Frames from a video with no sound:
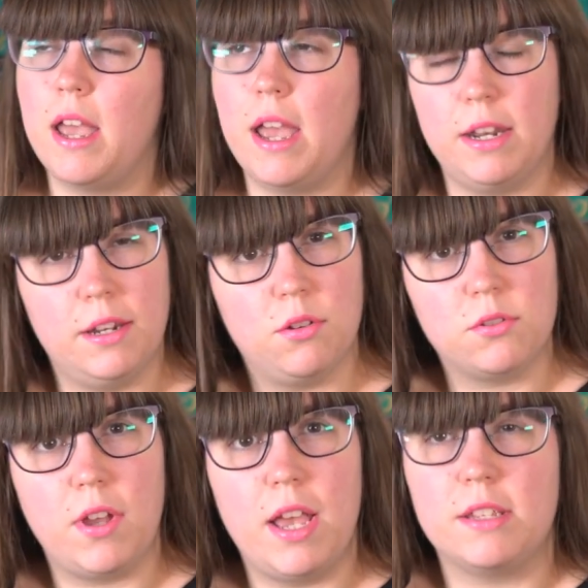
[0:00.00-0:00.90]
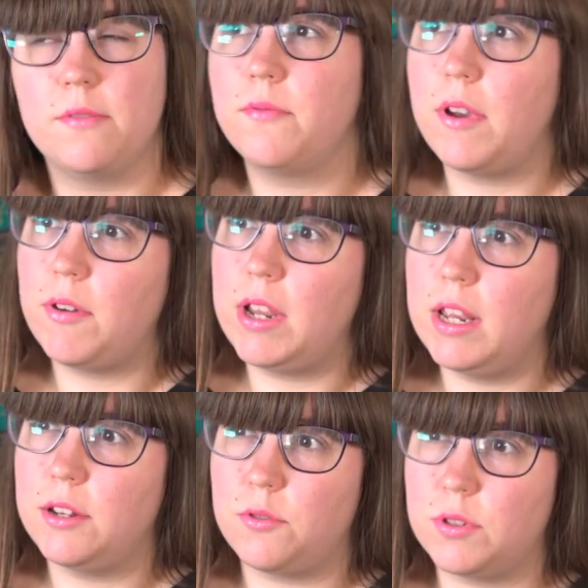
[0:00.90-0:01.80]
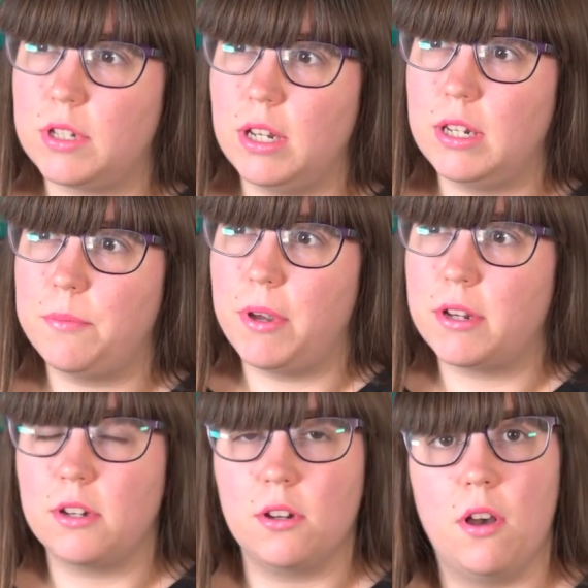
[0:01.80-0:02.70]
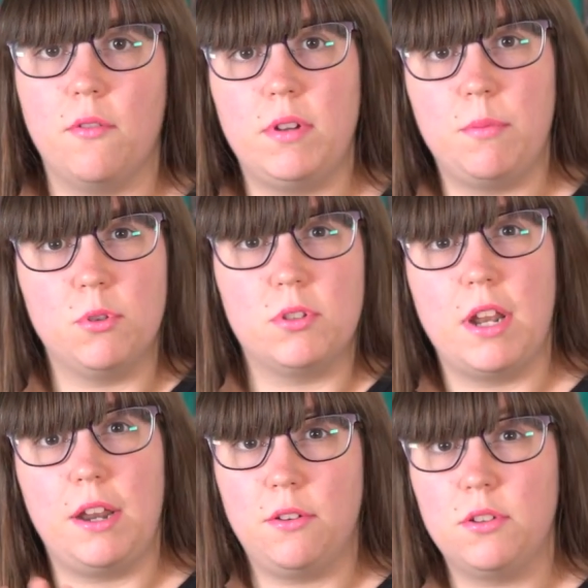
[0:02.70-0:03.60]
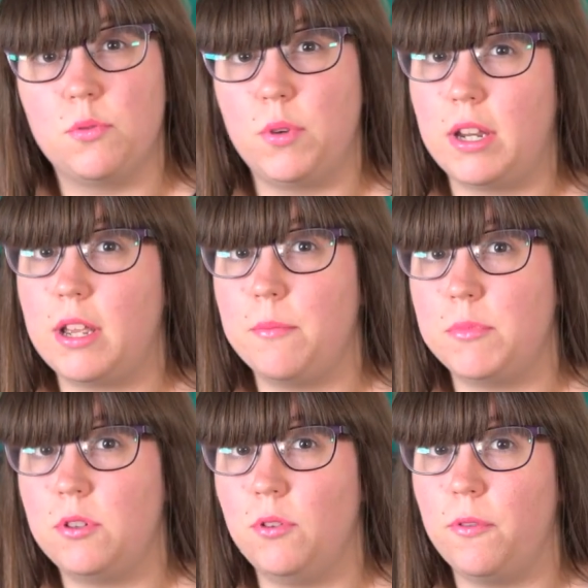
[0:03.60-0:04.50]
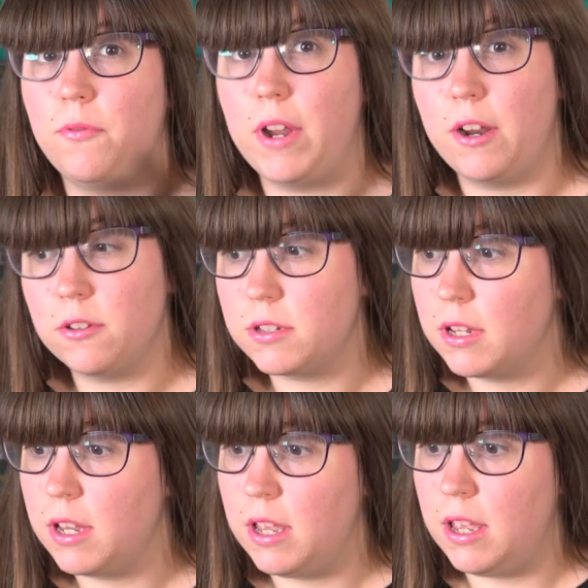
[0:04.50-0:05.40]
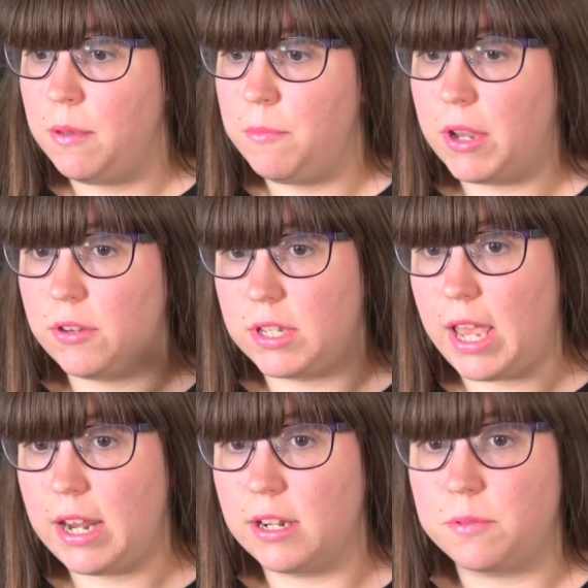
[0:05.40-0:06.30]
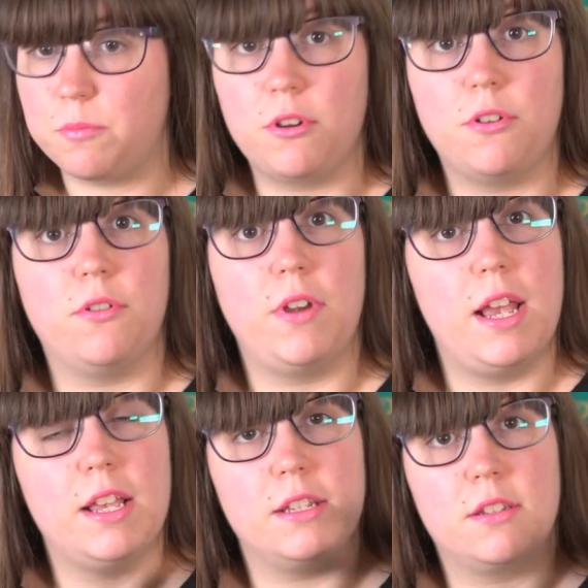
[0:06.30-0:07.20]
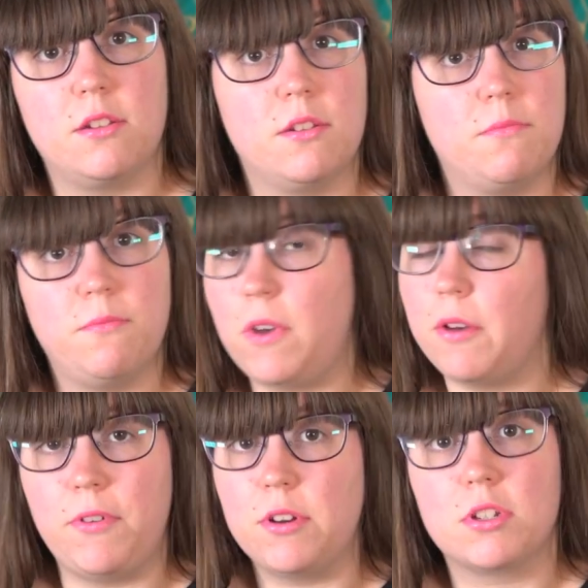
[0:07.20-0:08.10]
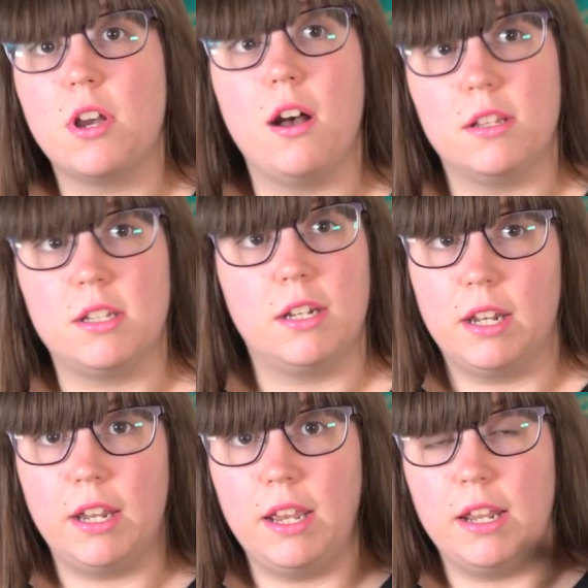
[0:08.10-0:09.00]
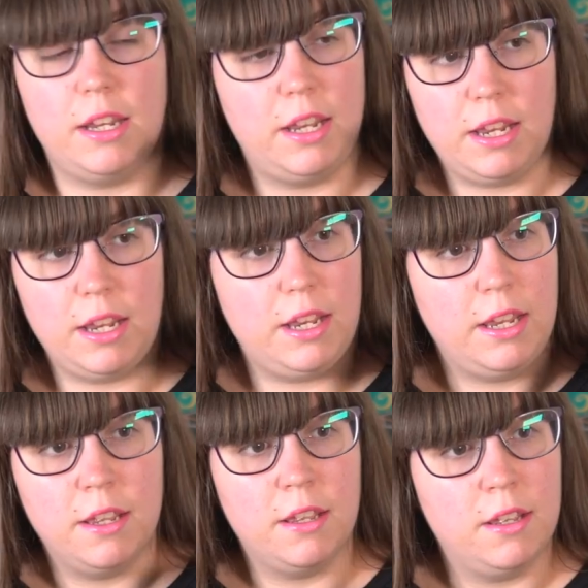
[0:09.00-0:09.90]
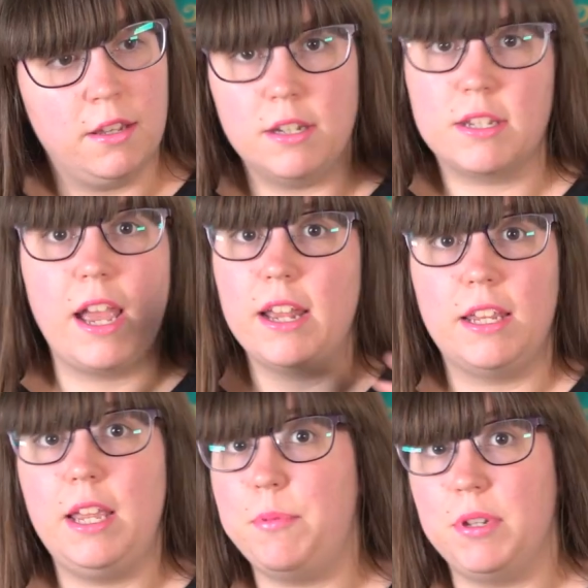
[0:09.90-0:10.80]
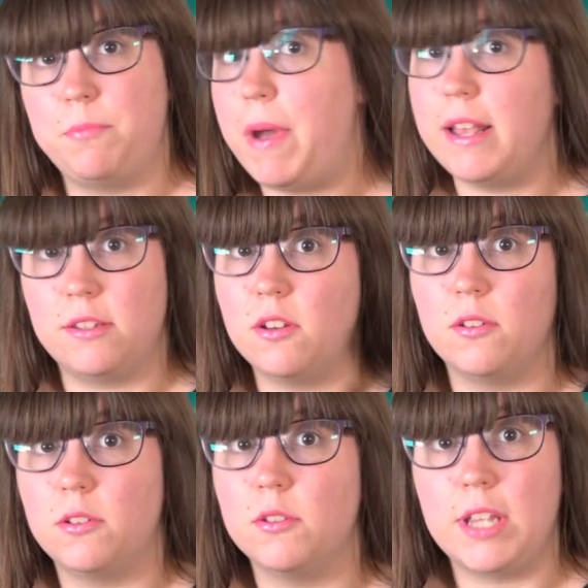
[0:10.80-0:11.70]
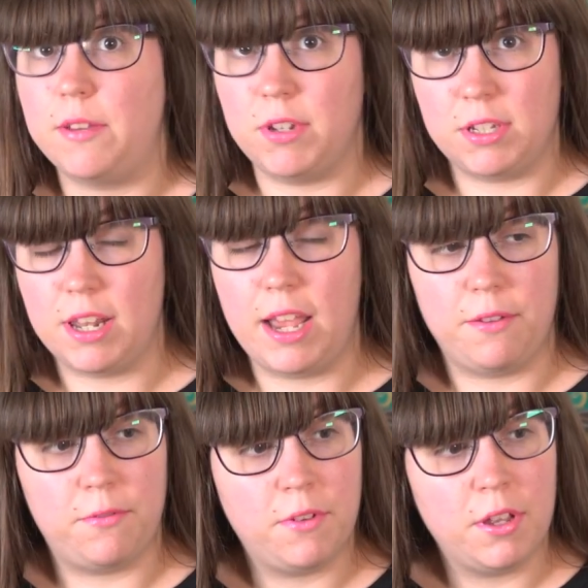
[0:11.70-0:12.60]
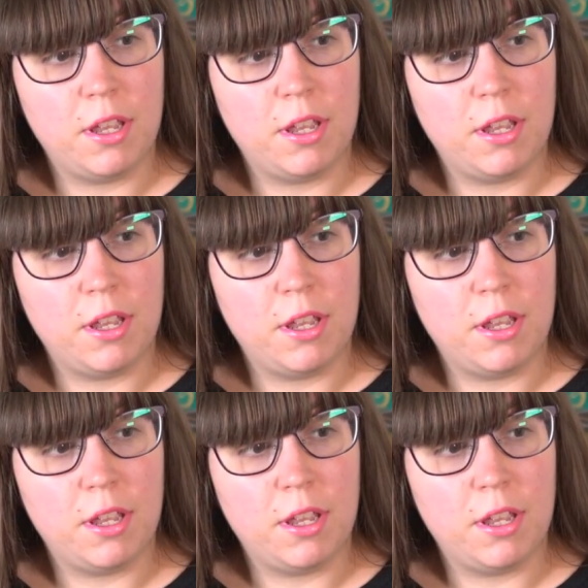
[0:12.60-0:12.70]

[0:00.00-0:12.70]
And it also has a very interesting depiction of double standards when it comes to affairs. Because Anna's brother has affairs constantly and he just can't keep his pants on to save his life.